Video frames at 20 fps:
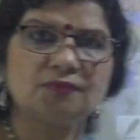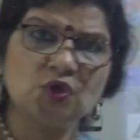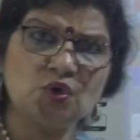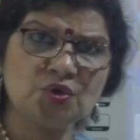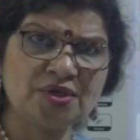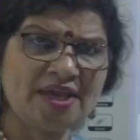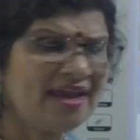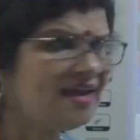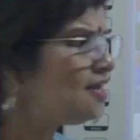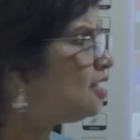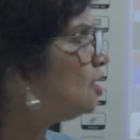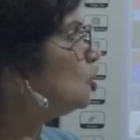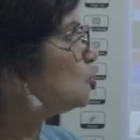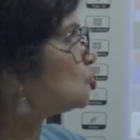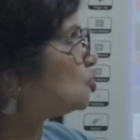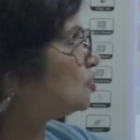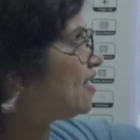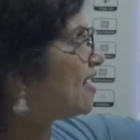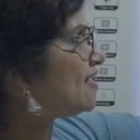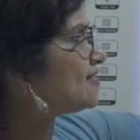Okay,
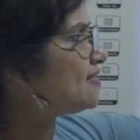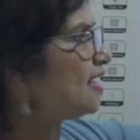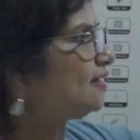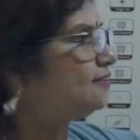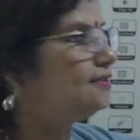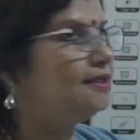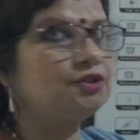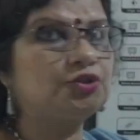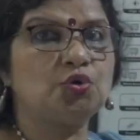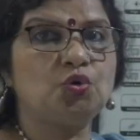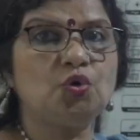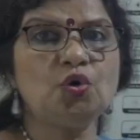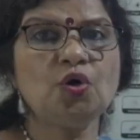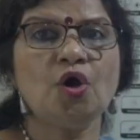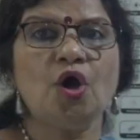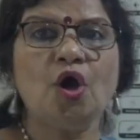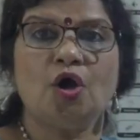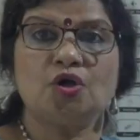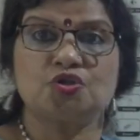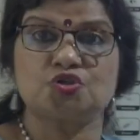so these are the
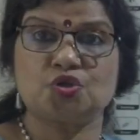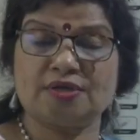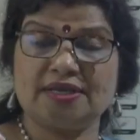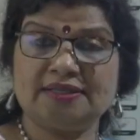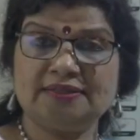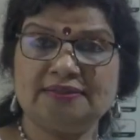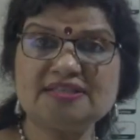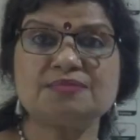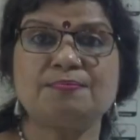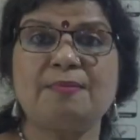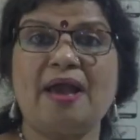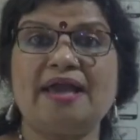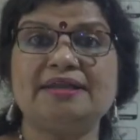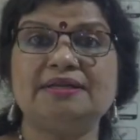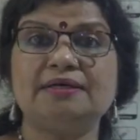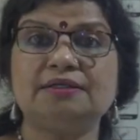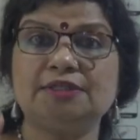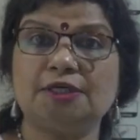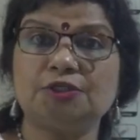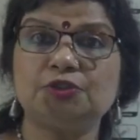two. So in this
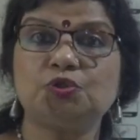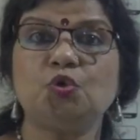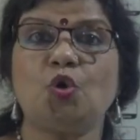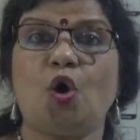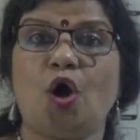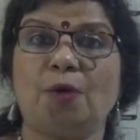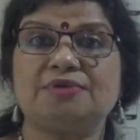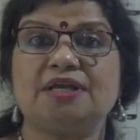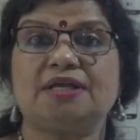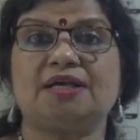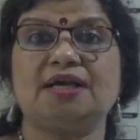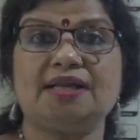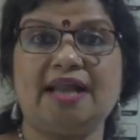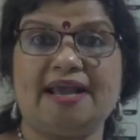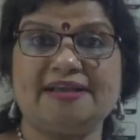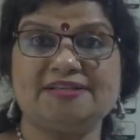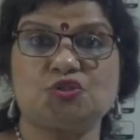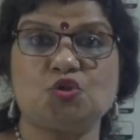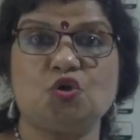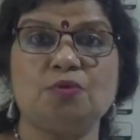manner, the two optical
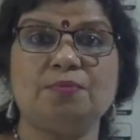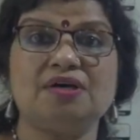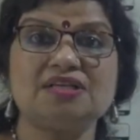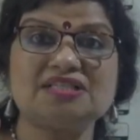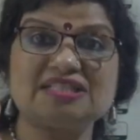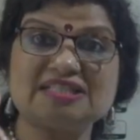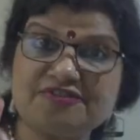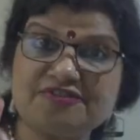isomers